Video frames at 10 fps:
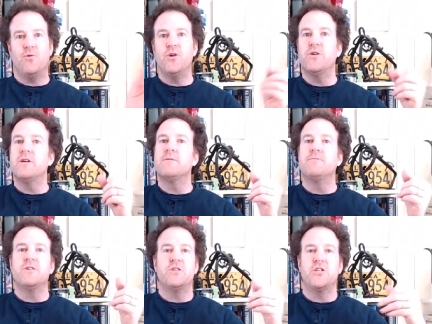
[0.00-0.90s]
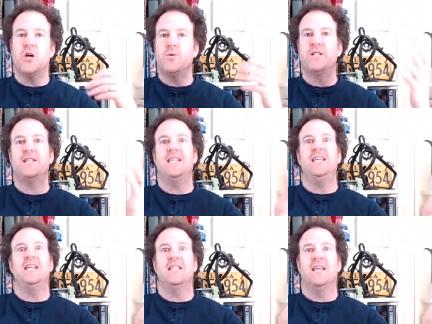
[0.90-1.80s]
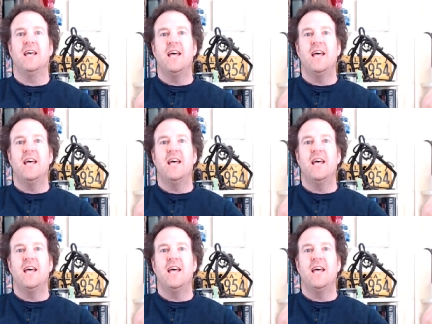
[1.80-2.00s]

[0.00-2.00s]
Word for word: or you could just show a scene.